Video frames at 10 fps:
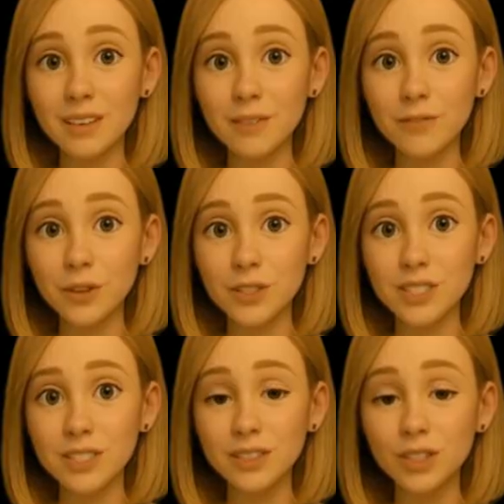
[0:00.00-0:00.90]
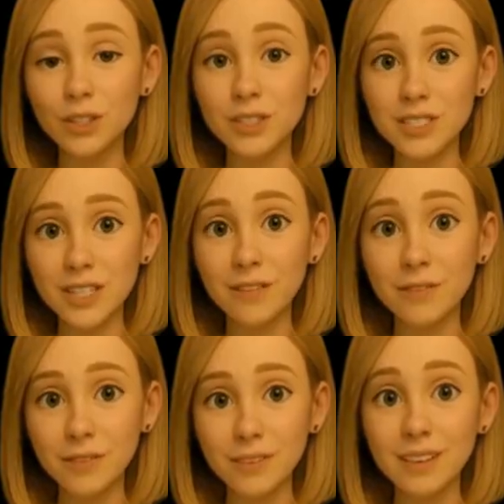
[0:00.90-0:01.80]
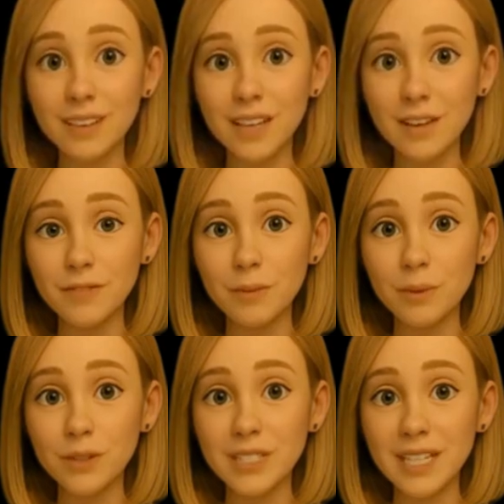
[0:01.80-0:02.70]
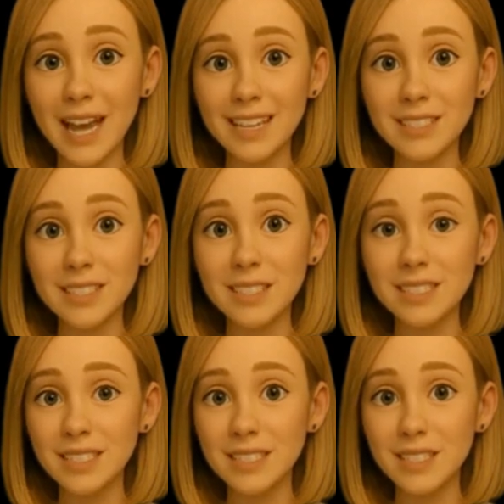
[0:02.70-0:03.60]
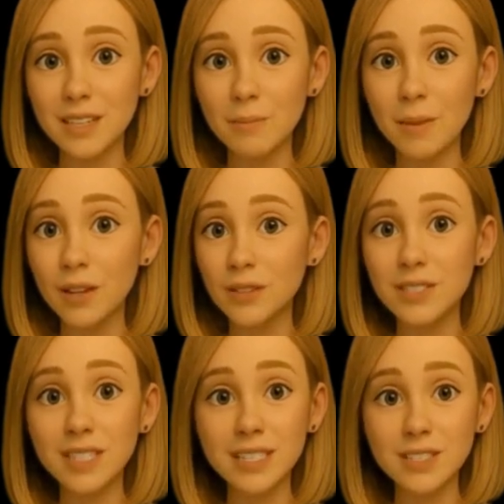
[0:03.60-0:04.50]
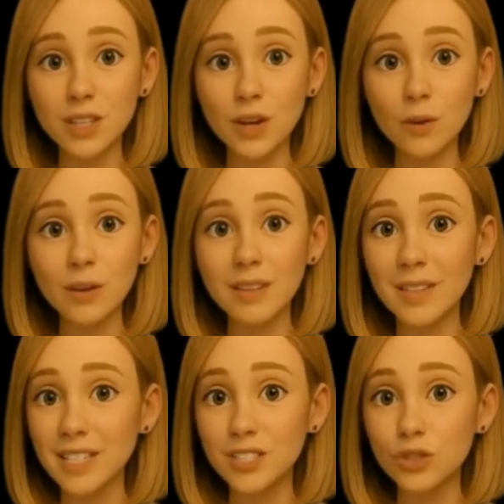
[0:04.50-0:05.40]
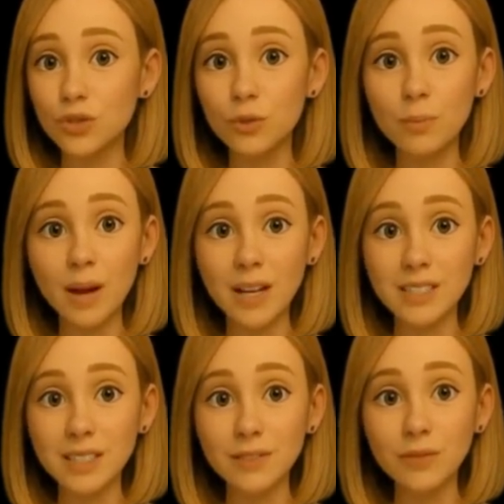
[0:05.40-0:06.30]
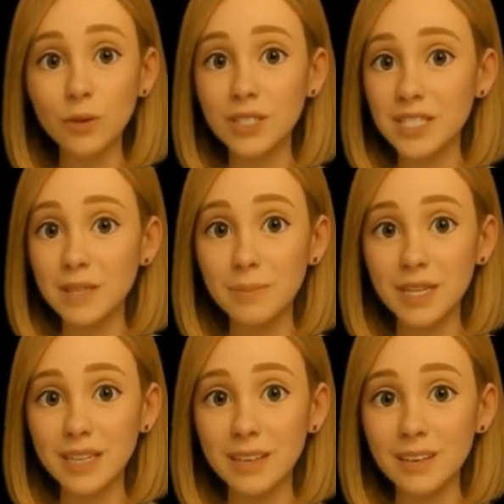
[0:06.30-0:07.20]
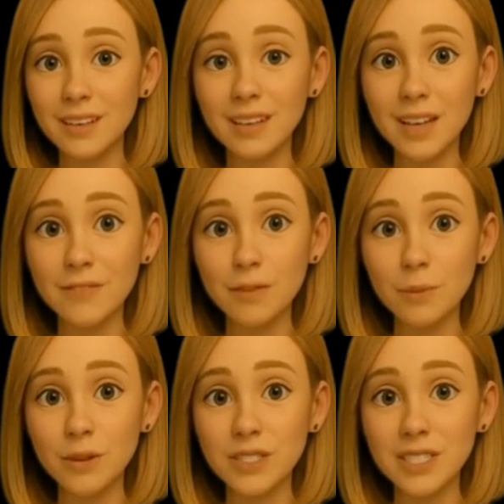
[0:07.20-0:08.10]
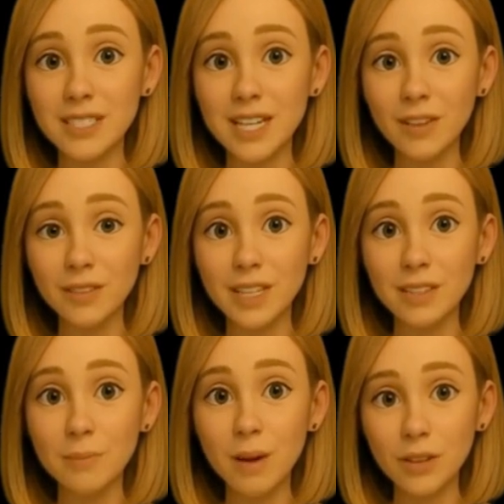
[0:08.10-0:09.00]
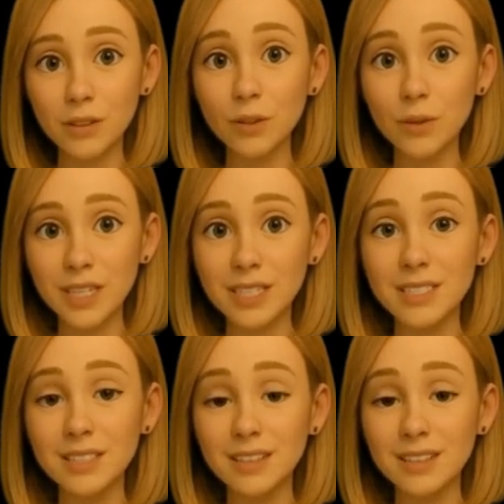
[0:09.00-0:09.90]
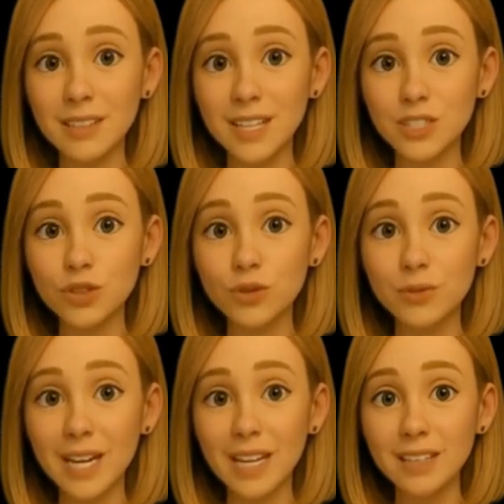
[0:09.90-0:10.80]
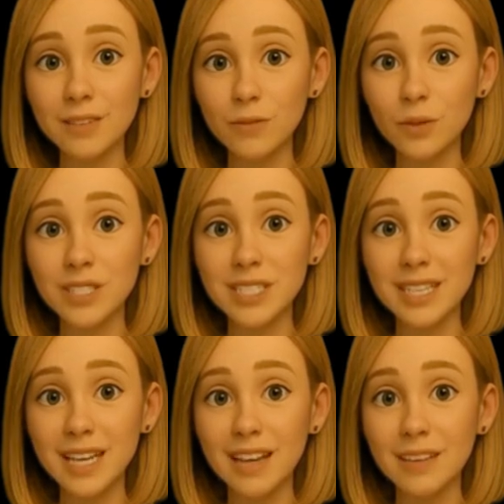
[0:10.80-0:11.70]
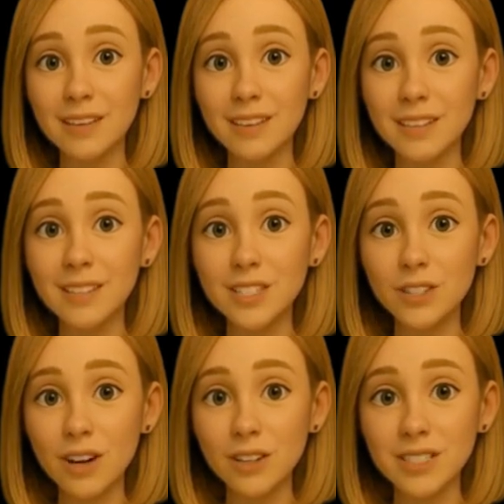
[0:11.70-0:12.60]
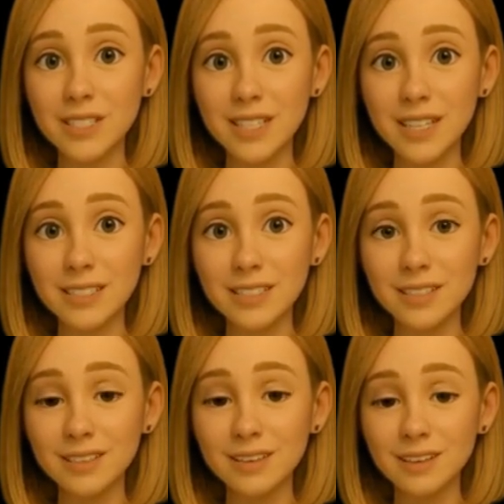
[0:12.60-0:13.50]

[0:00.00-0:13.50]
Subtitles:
First, the good stuff. If the person has the disease and the model says so, that's a true positive, or TP. If the person is healthy and the model agrees, that's a true negative, or TN. These are our successes.